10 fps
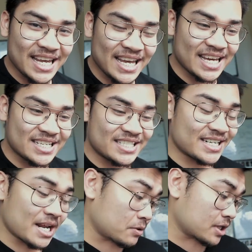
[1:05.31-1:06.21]
And
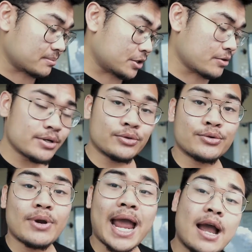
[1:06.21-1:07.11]
today we're going to be going
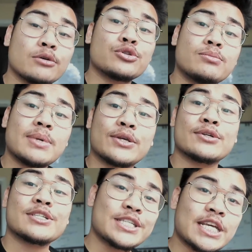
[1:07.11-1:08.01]
through how to make
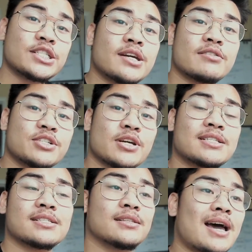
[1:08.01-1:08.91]
your stationary
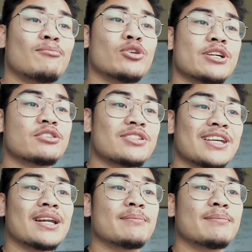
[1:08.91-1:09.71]
shots a lot more interesting,